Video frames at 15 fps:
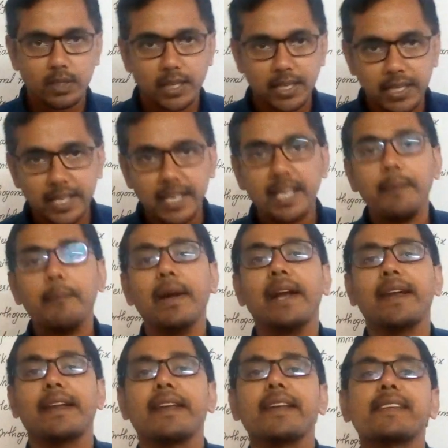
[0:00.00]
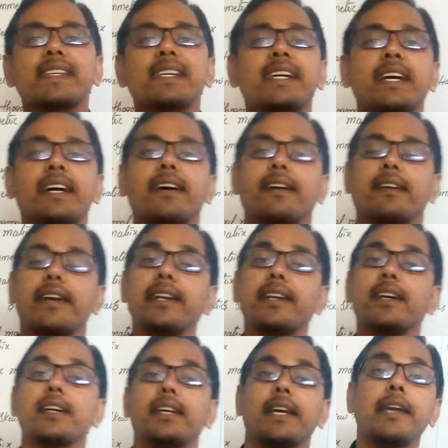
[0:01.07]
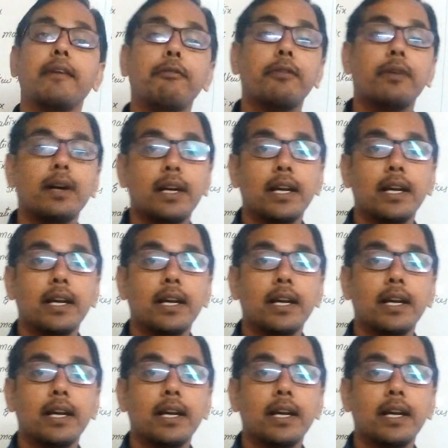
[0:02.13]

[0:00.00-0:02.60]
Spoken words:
In any matrix, right, if